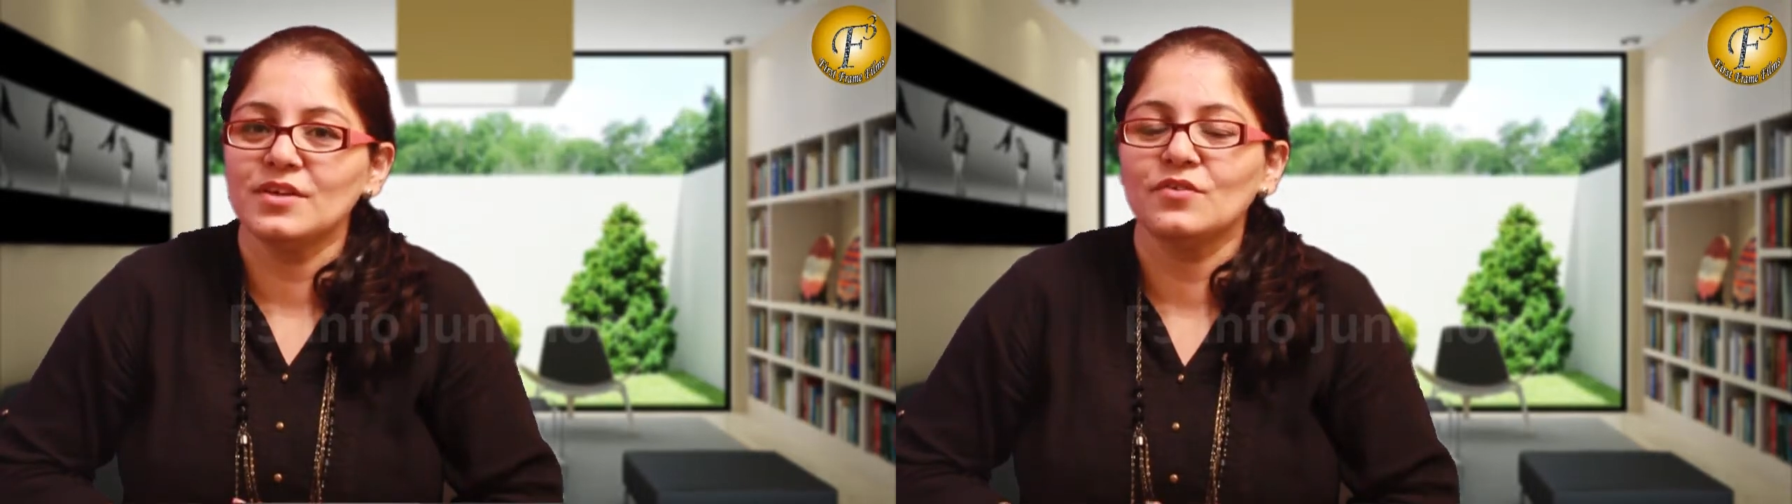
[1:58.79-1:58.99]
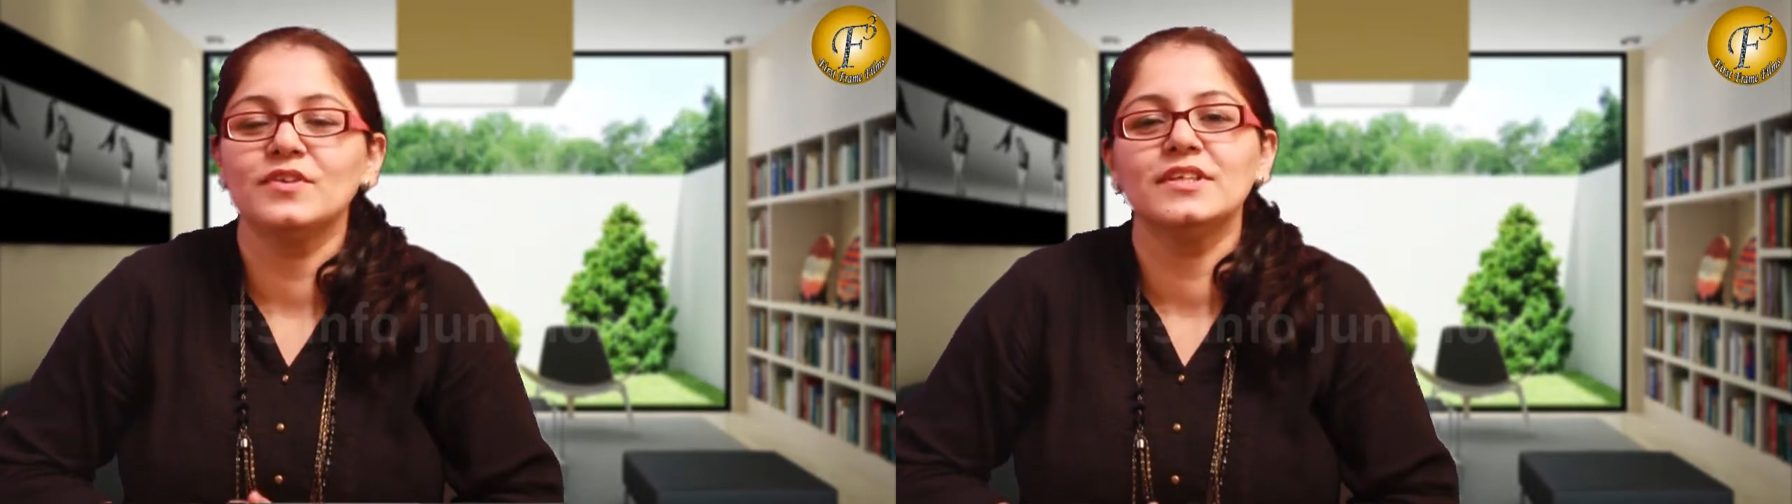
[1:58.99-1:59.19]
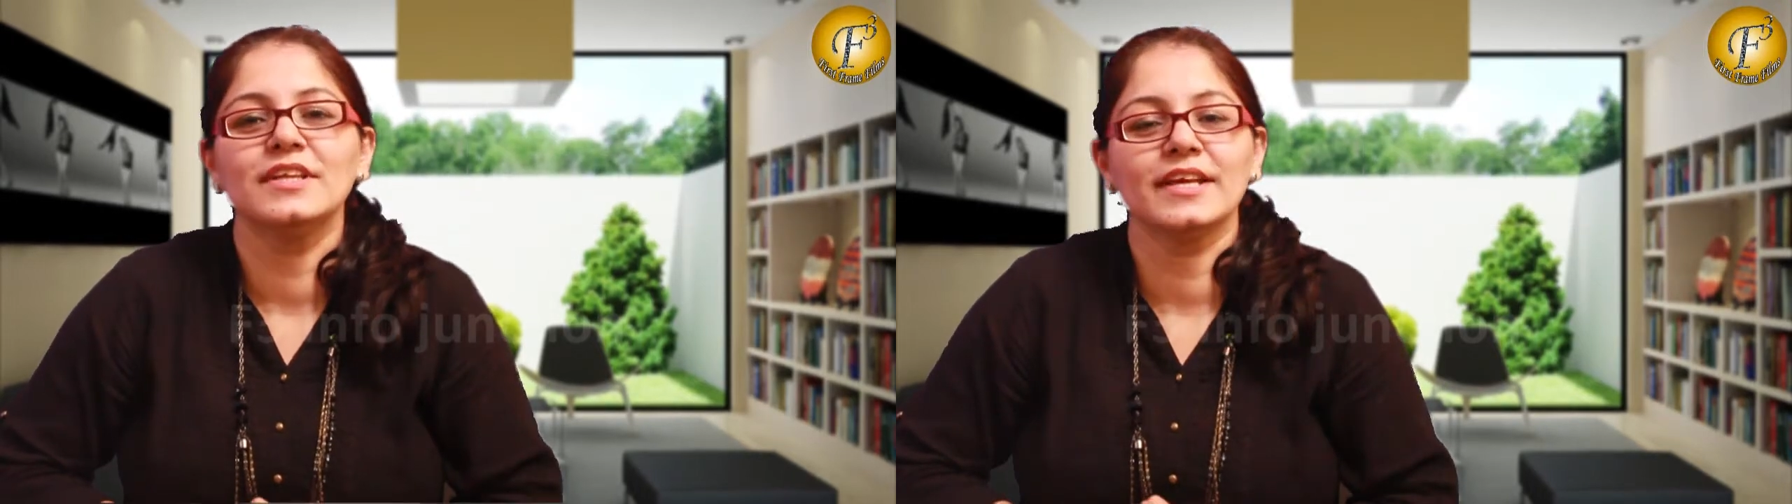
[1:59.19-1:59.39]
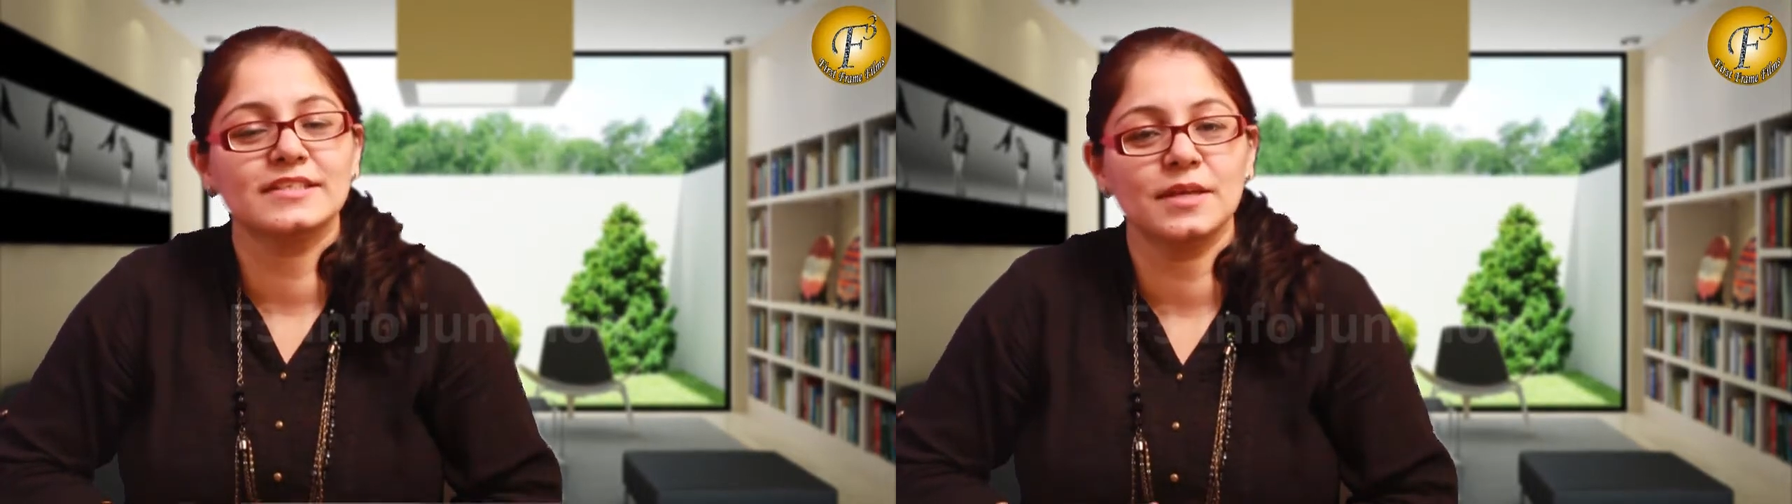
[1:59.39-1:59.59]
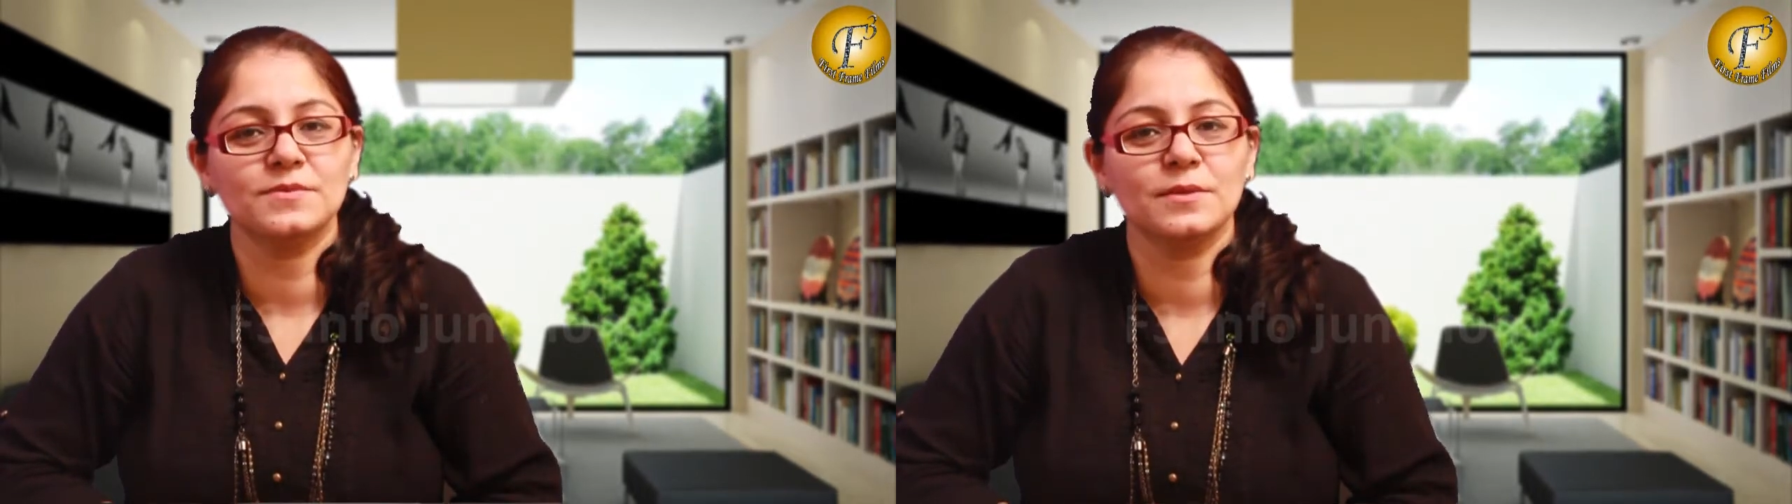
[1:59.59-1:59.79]
within
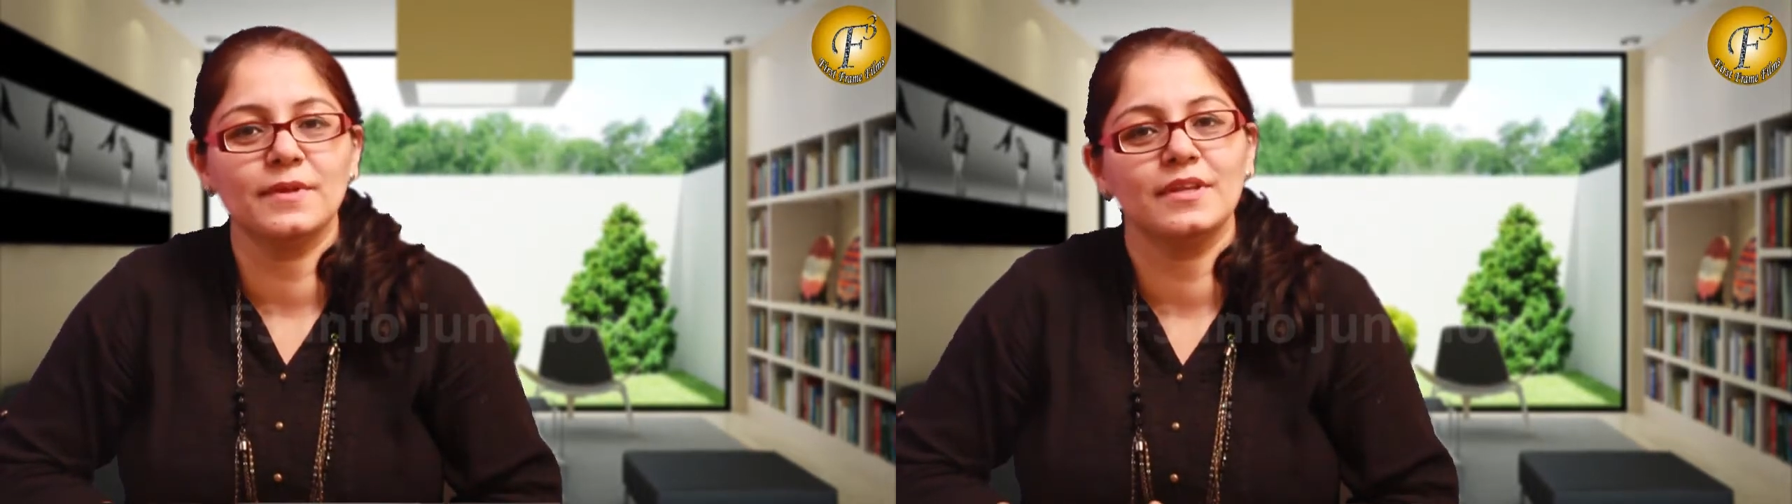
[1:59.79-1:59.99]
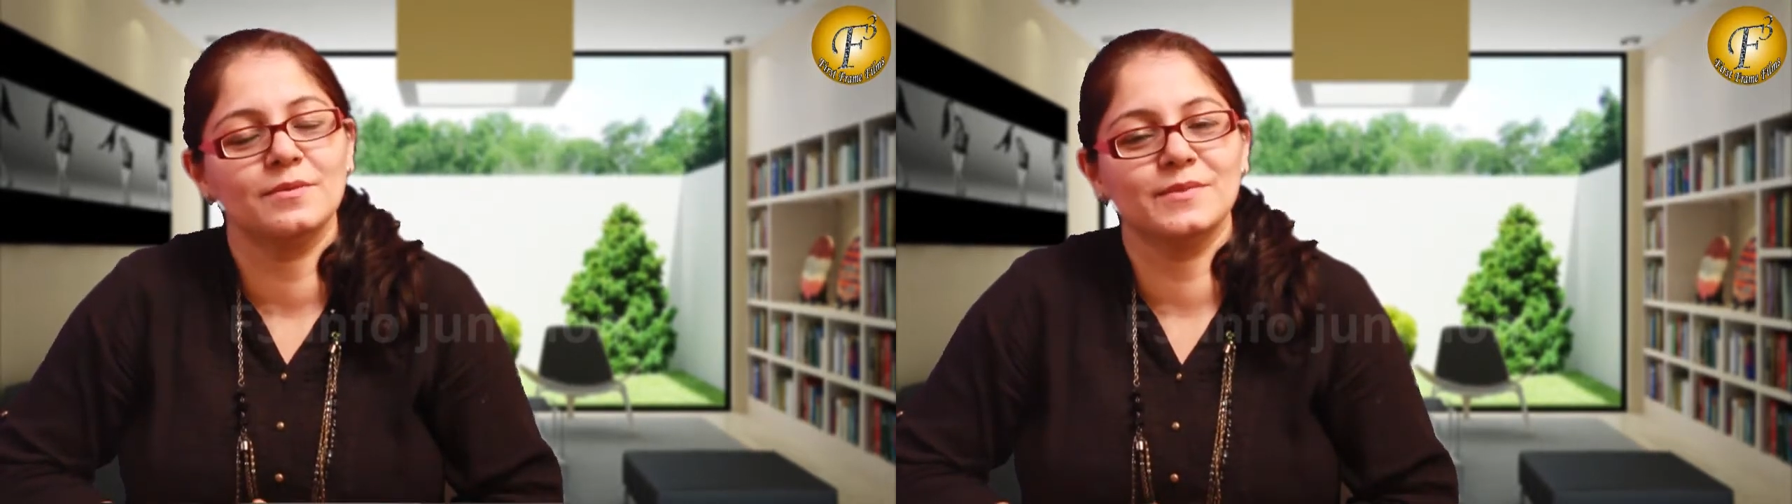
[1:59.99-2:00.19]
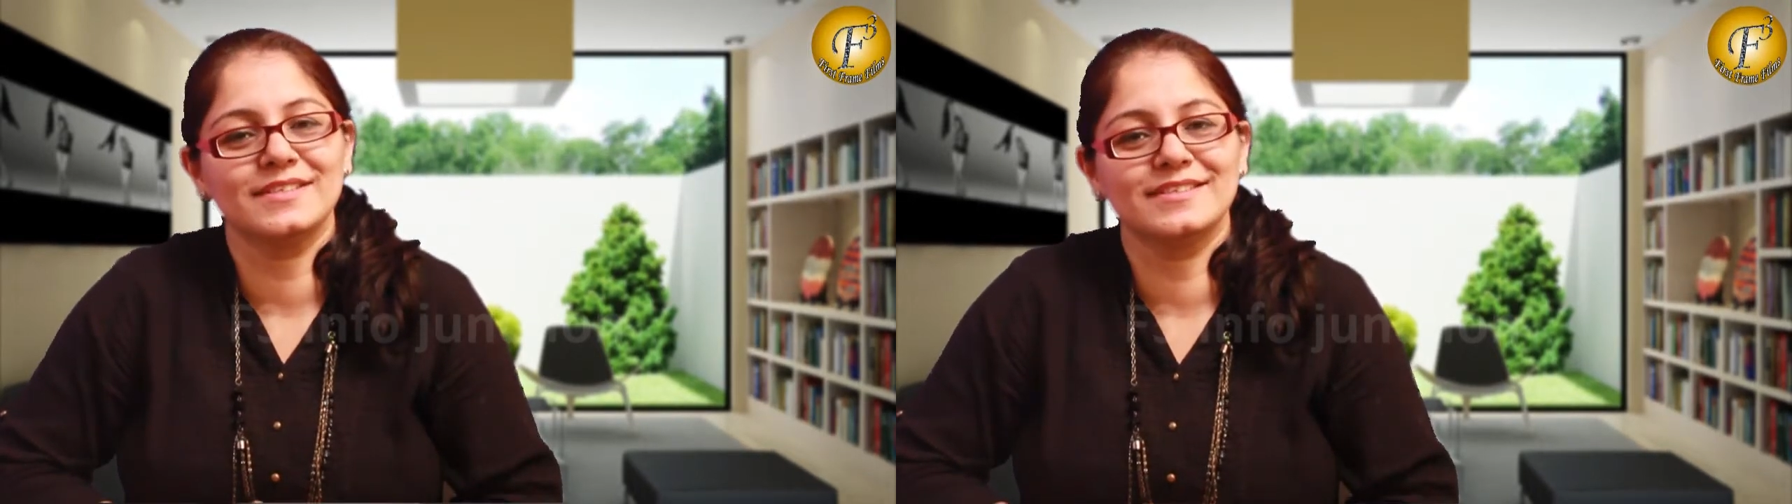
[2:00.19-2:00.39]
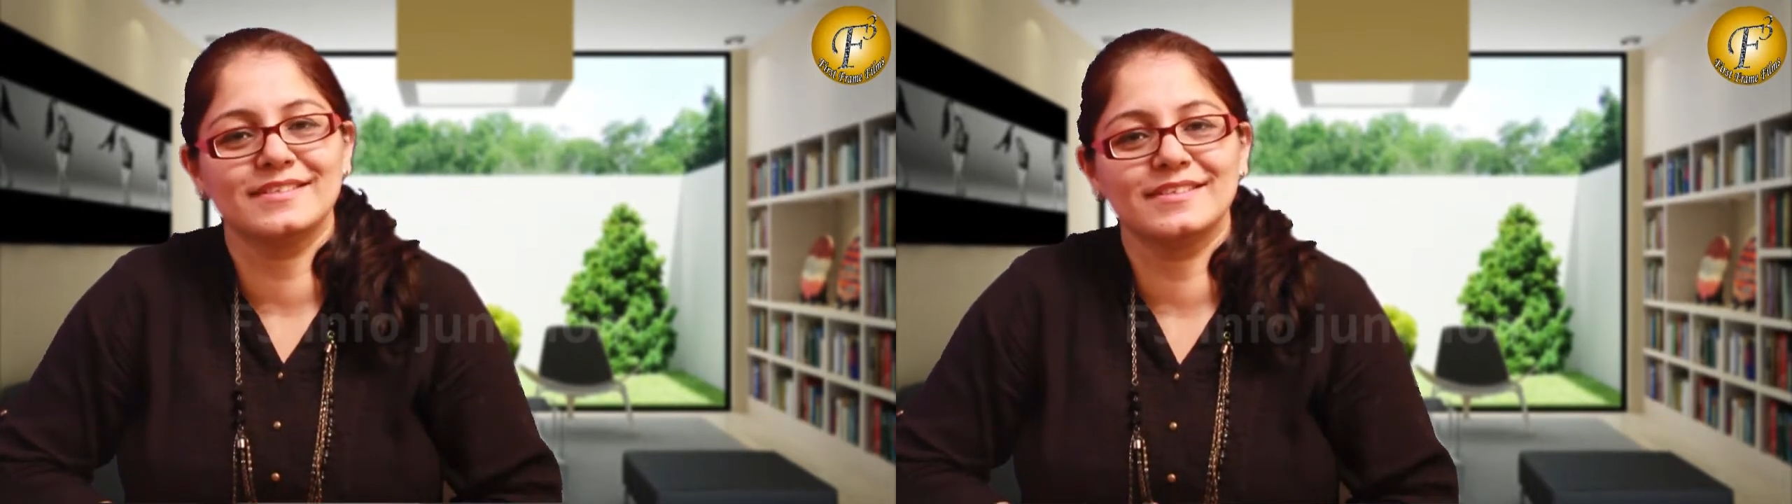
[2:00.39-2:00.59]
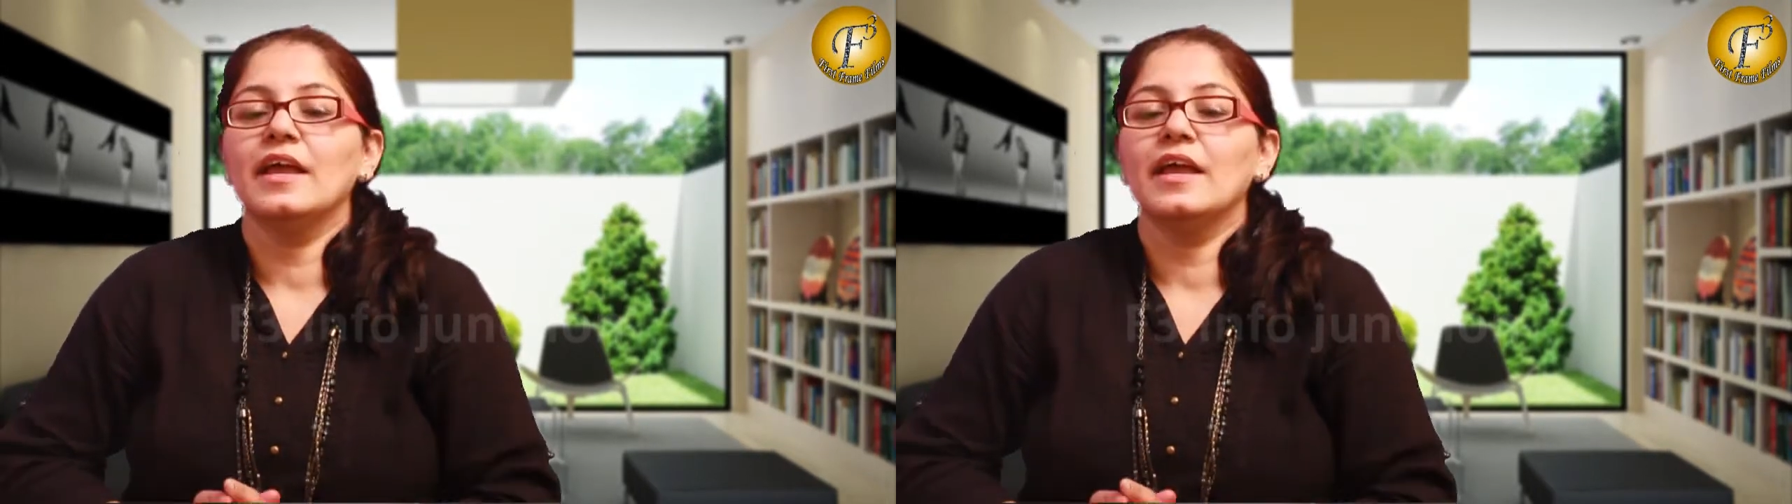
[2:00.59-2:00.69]
acceptable limits.